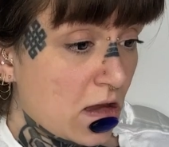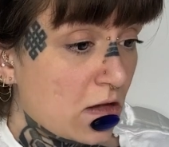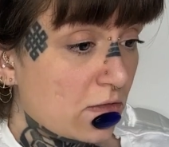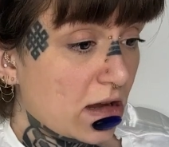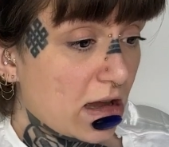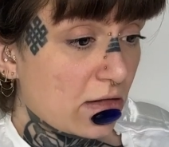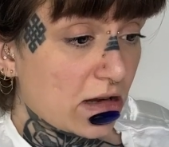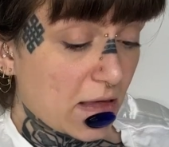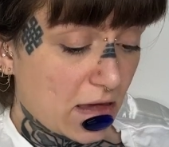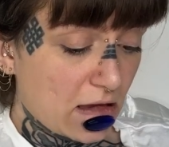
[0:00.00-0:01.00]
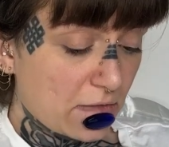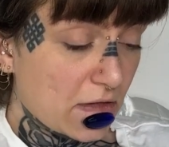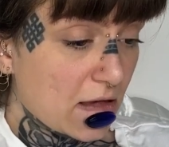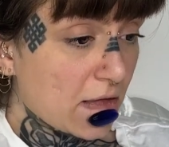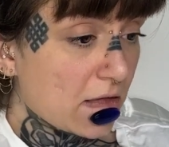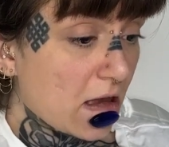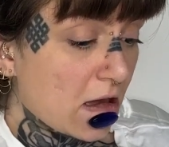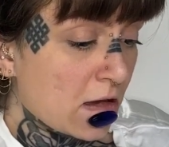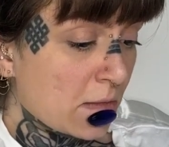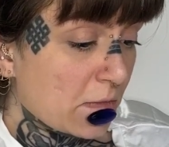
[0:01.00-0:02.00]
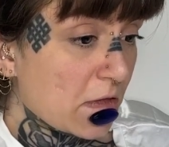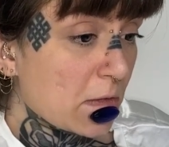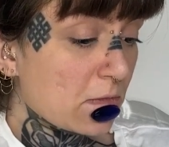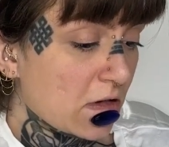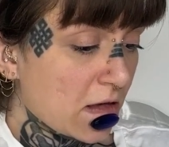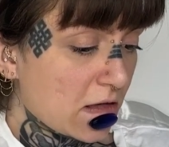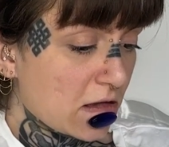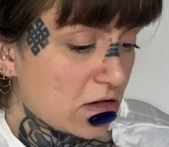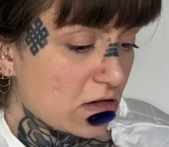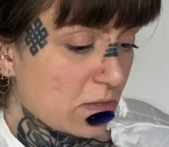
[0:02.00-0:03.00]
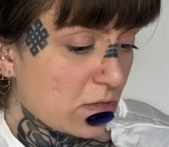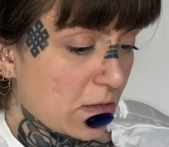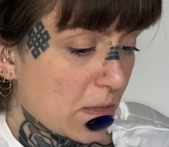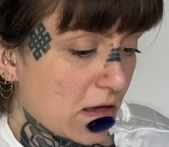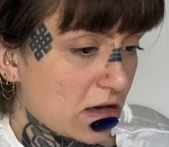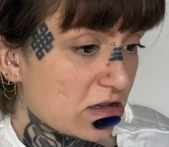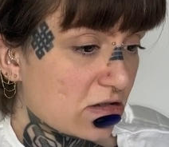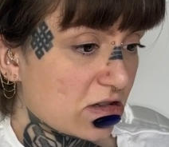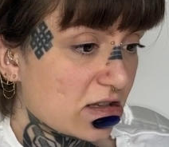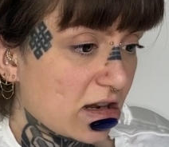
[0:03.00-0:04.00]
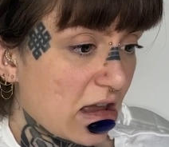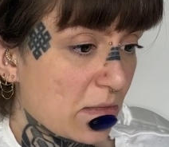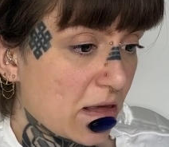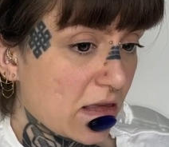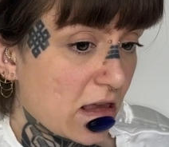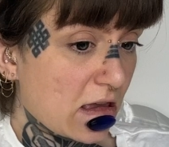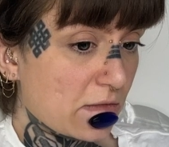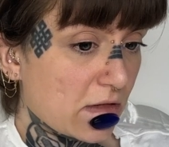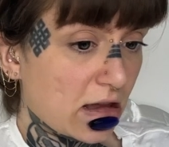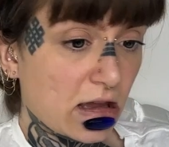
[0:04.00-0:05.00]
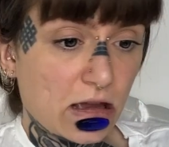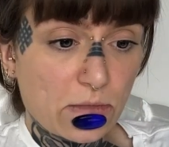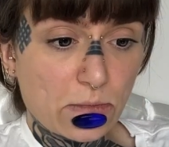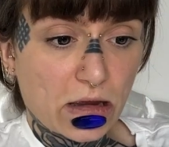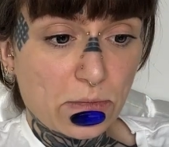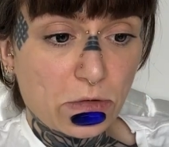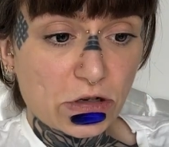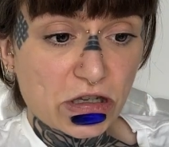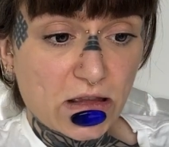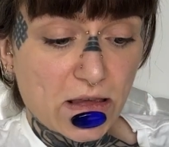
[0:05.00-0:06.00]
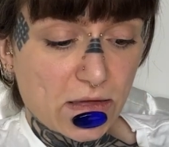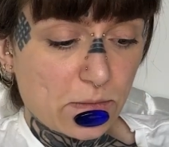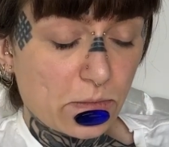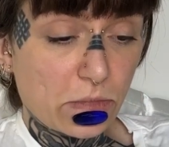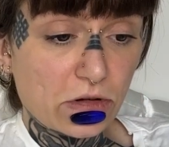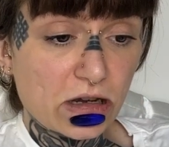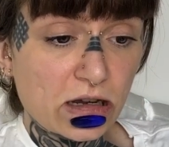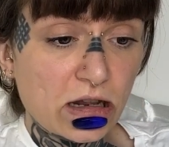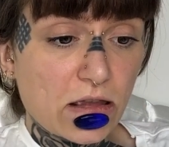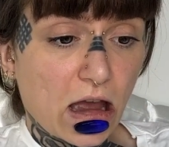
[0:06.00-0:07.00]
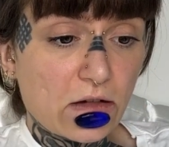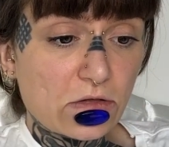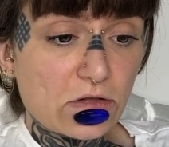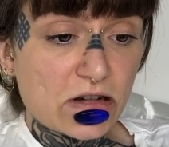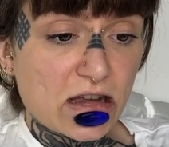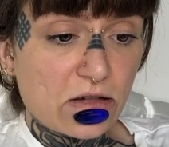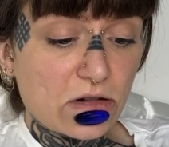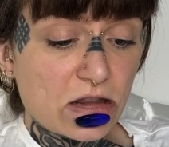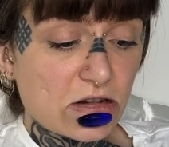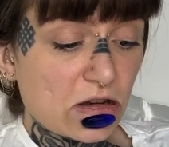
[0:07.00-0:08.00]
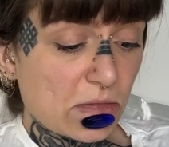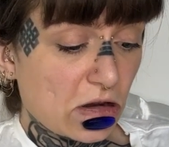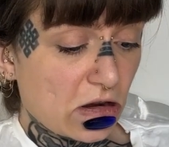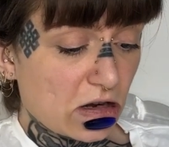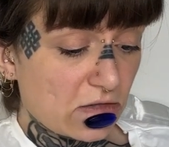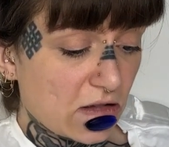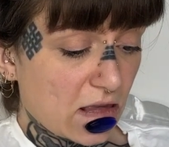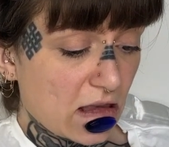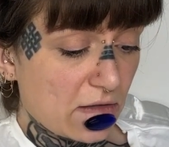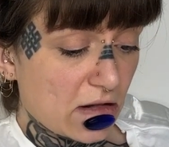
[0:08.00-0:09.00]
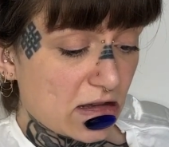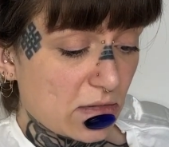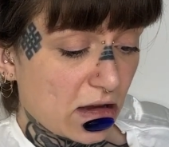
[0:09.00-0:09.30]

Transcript: Right, I'm going to save this. For some reason, the Junipurr website doesn't let me save it by pushing this button, the arrow down in the top corner and saving it to my